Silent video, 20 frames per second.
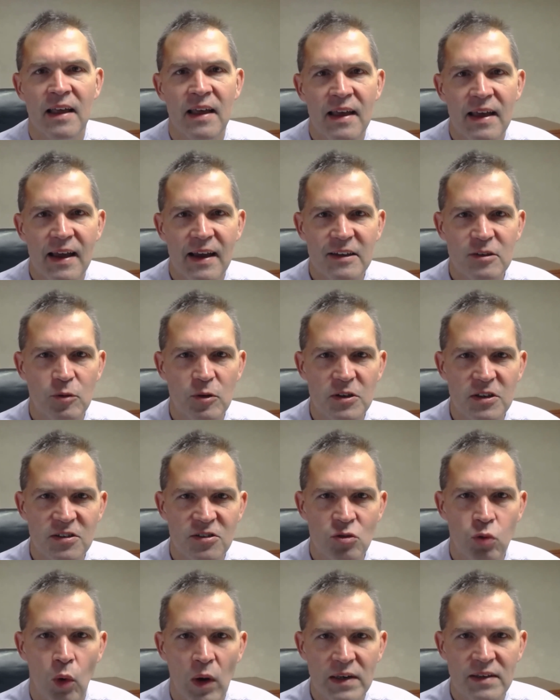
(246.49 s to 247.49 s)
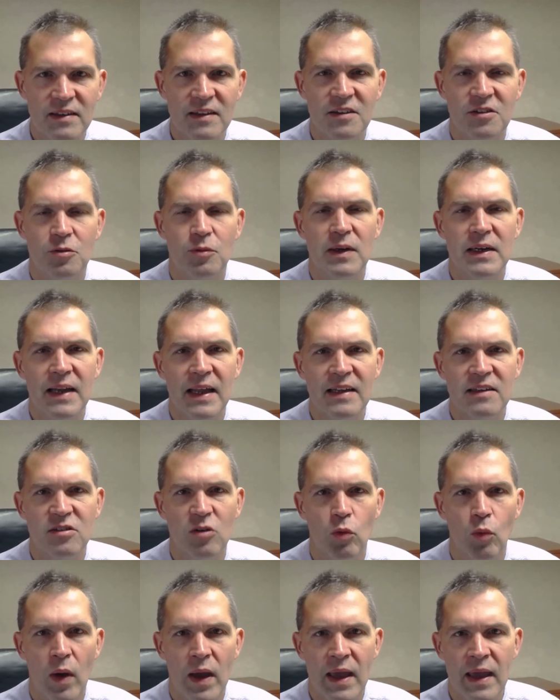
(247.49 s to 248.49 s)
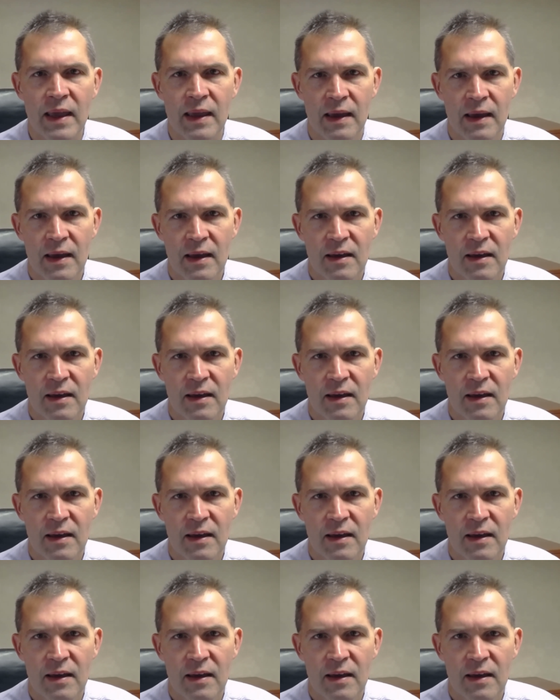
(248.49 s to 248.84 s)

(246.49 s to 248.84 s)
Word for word: As we're just twenty-three days away